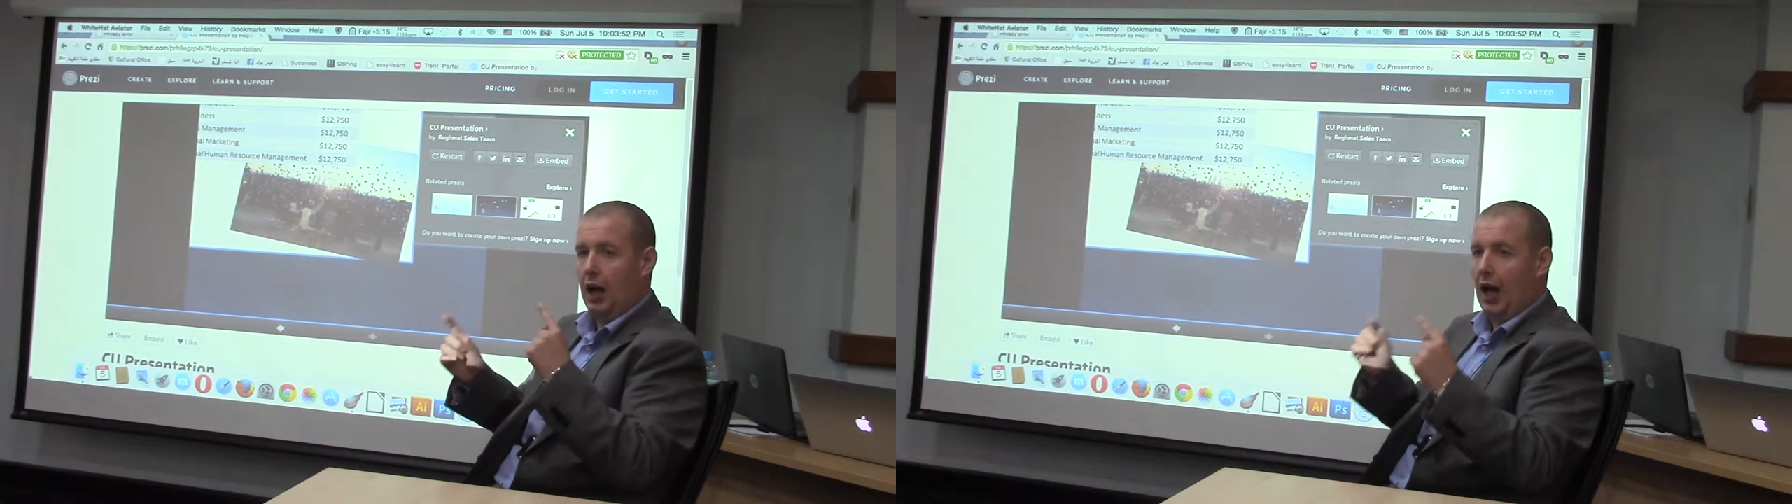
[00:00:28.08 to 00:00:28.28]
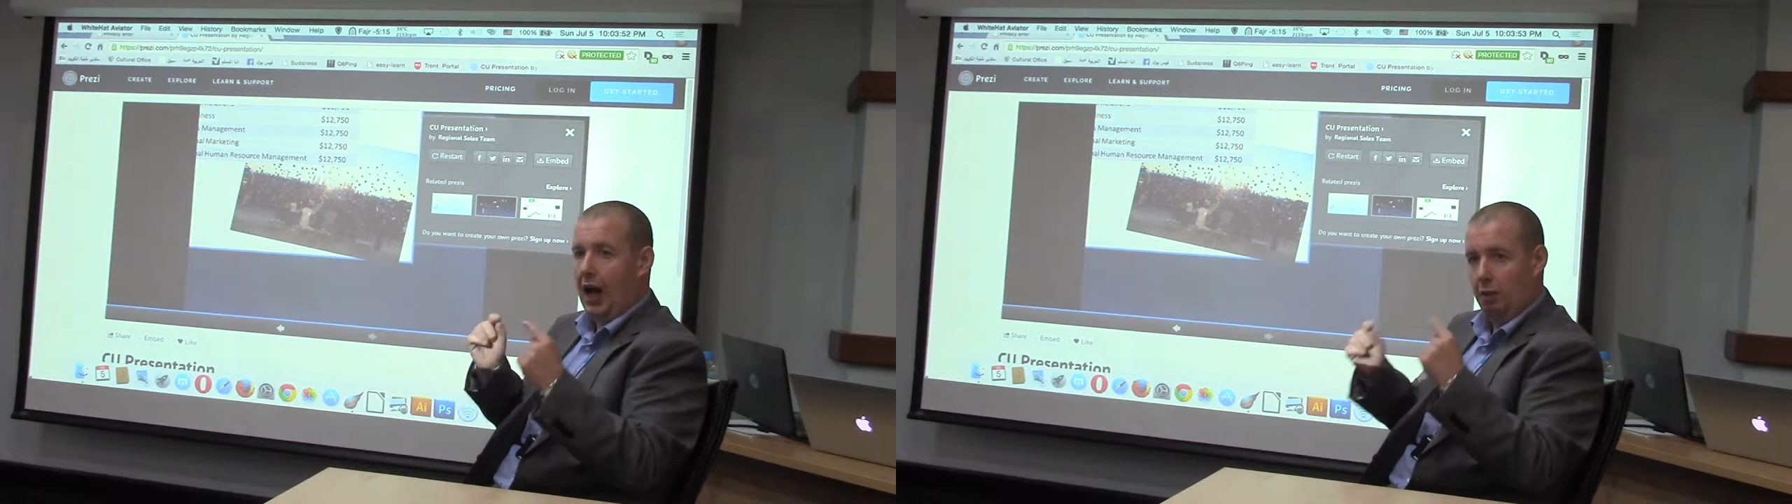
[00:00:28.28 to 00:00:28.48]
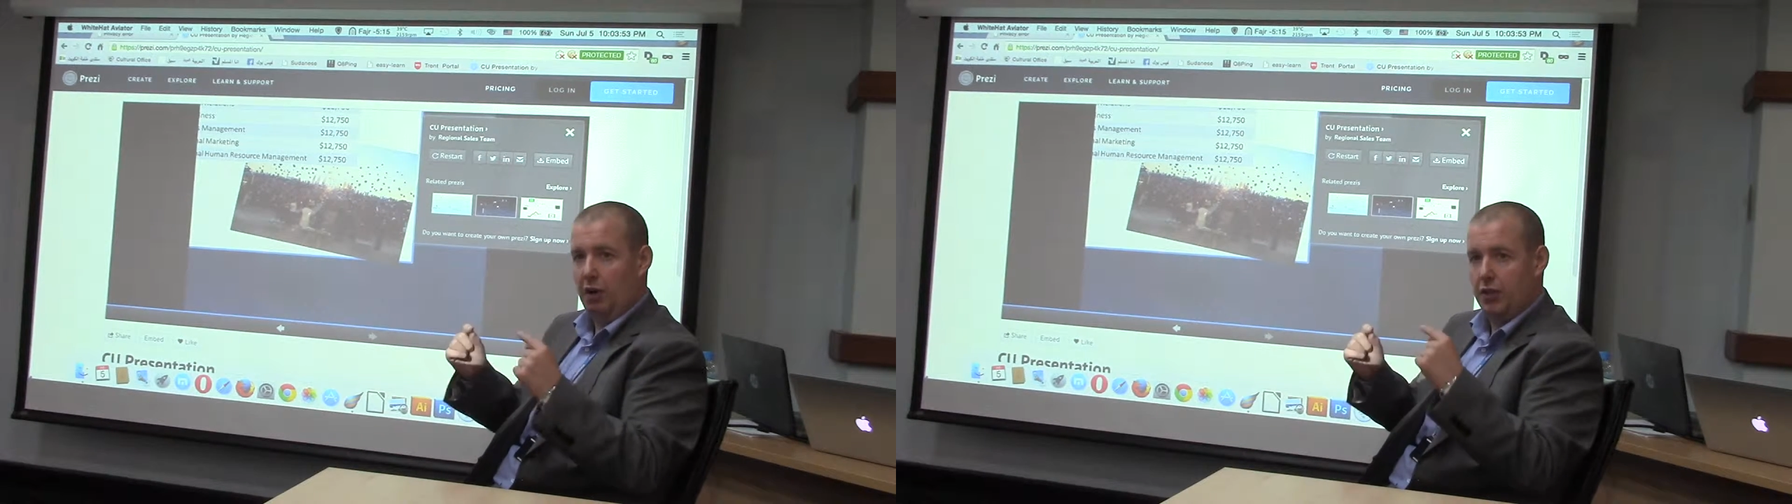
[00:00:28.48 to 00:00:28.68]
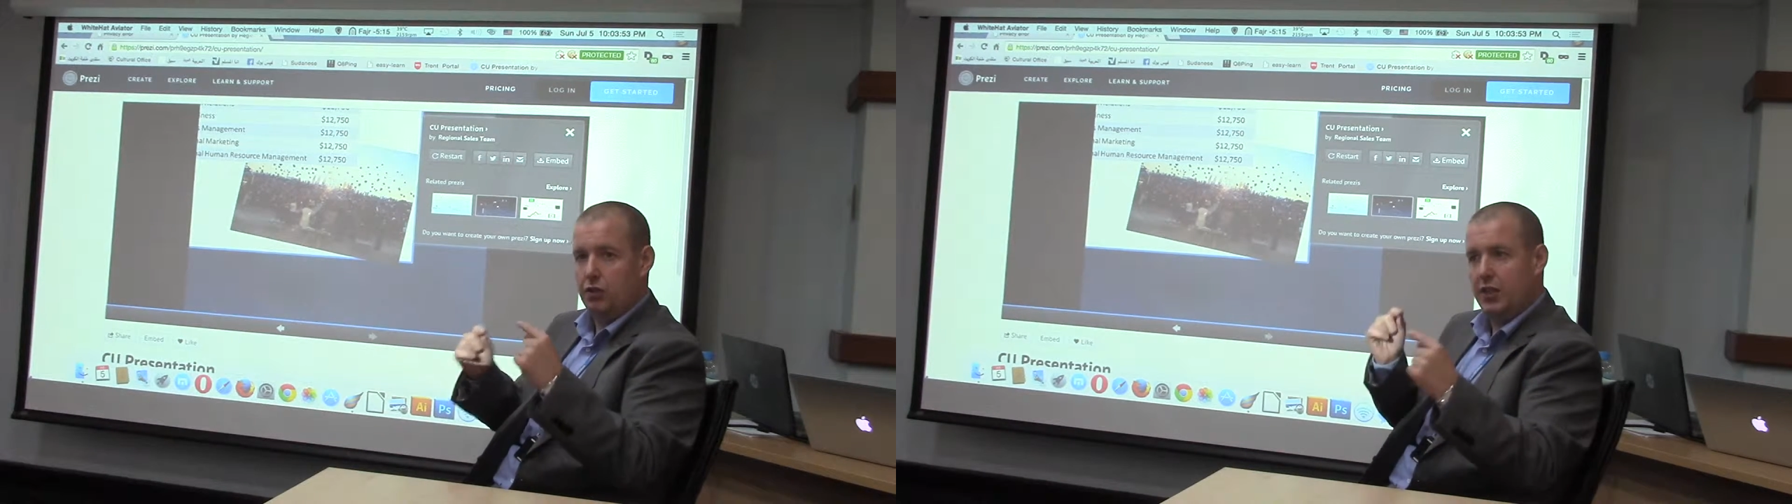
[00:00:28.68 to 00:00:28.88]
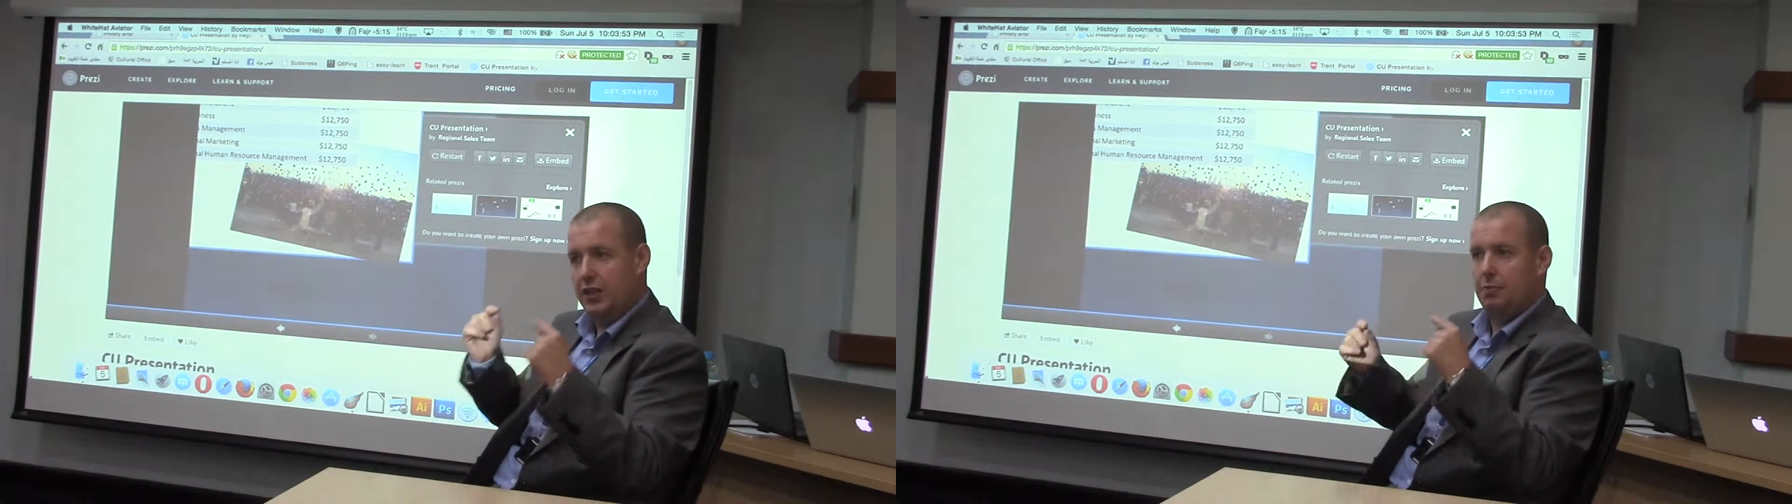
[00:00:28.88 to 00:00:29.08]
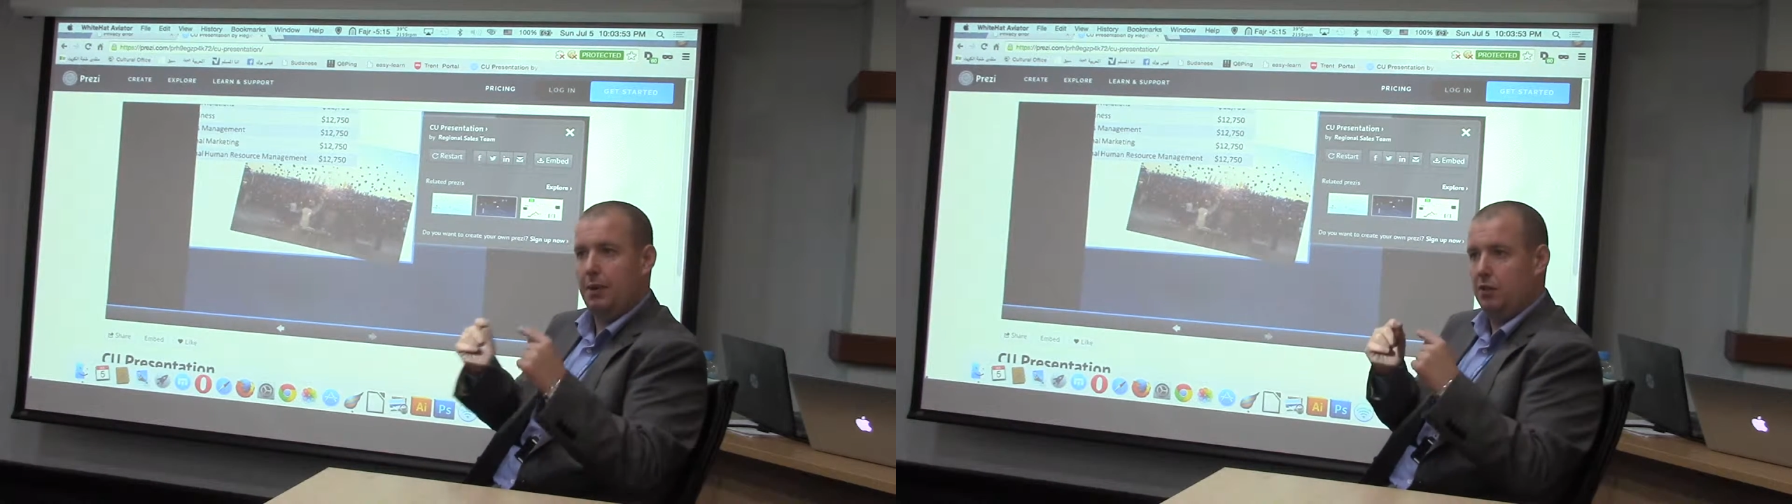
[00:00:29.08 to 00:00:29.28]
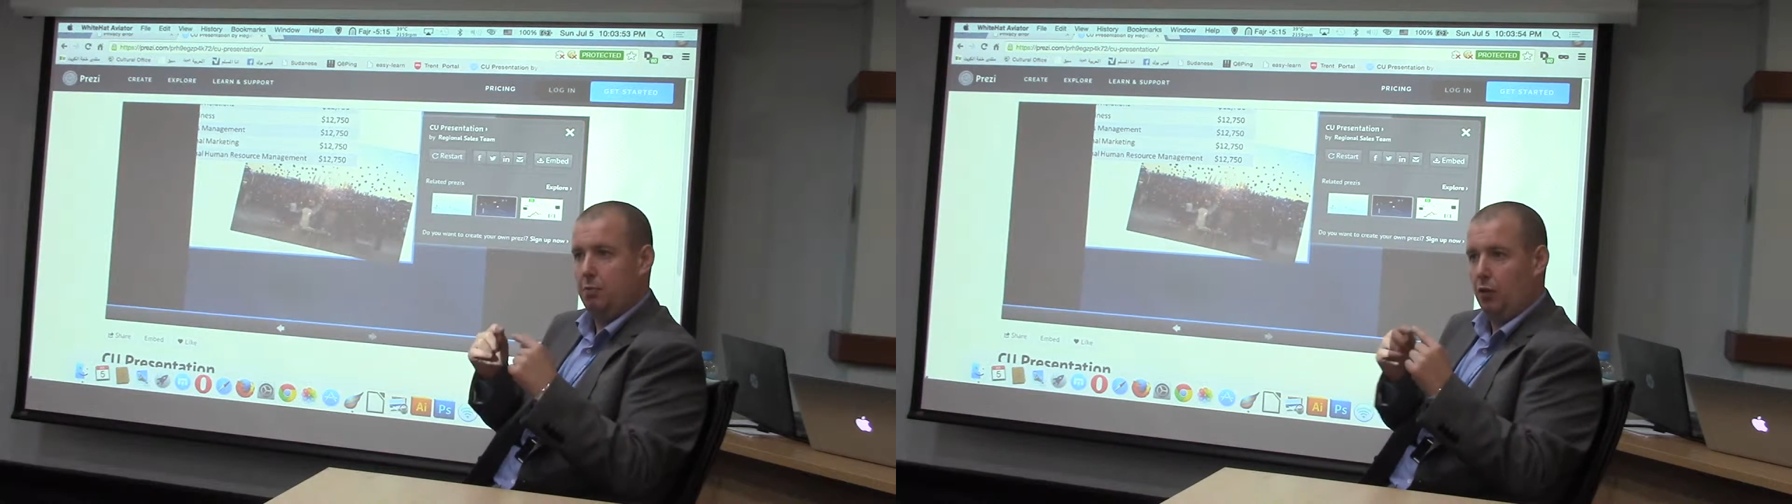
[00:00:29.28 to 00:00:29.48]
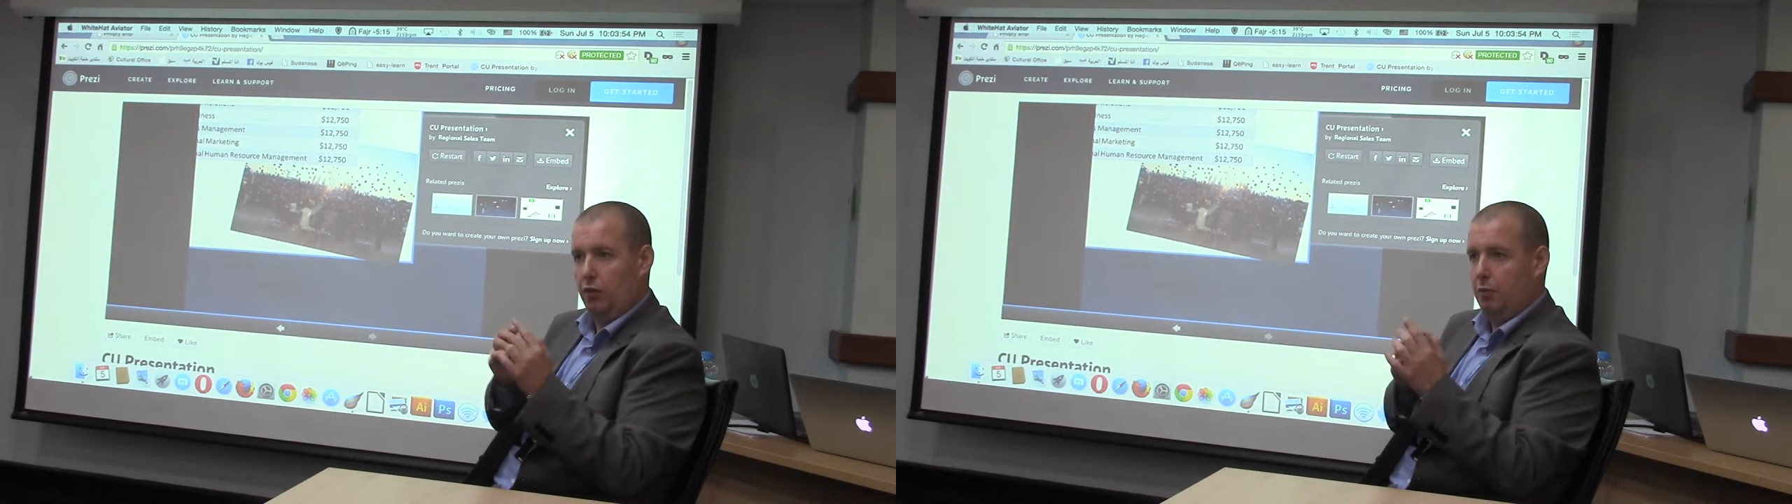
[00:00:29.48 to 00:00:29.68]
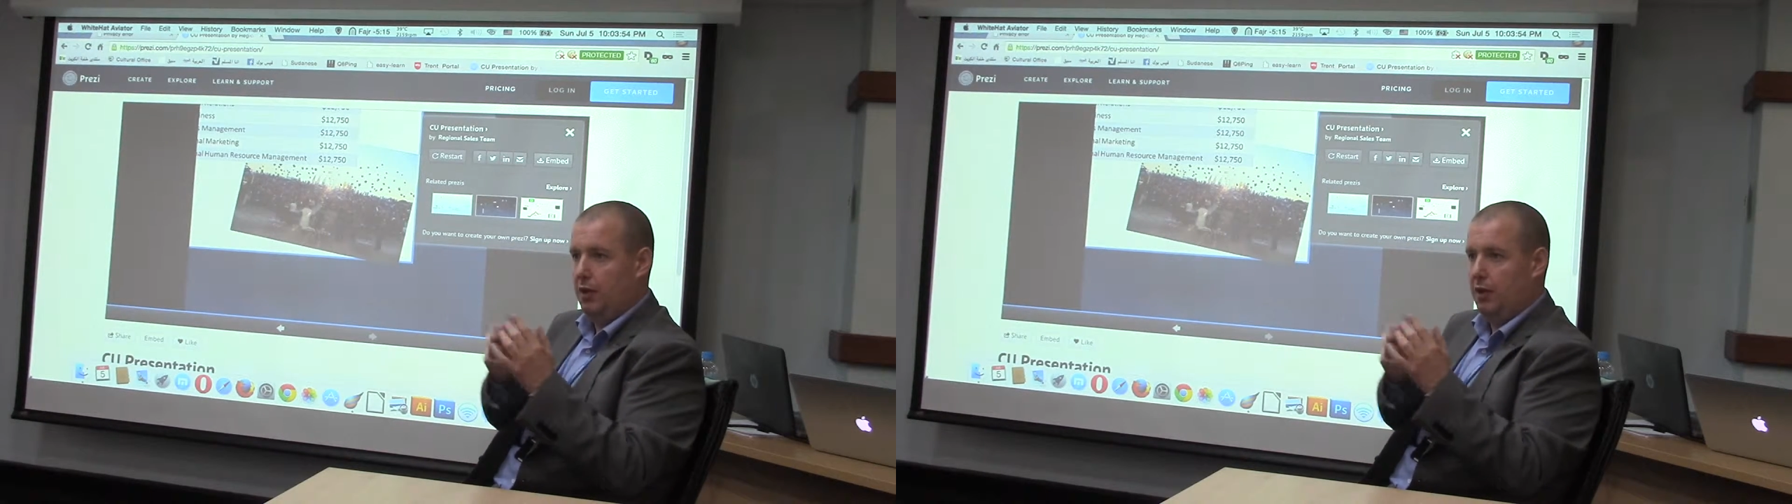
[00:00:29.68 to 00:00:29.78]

However, you need to pass both of them.